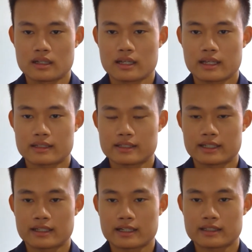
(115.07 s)
And
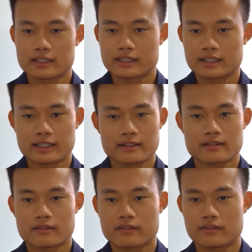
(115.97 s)
then I did it again,
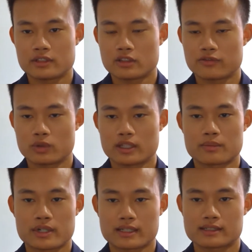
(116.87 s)
another full length
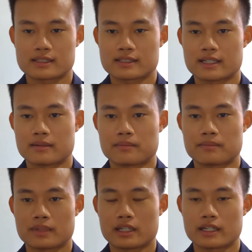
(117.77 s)
practice exam,
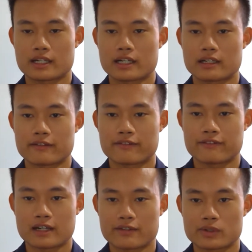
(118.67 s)
and I got a
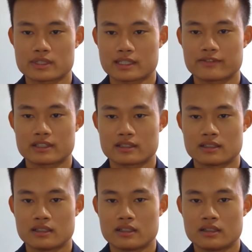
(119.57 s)
507.
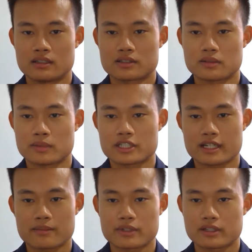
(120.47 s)
So much
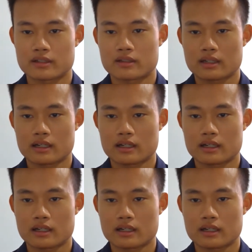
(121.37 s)
happier.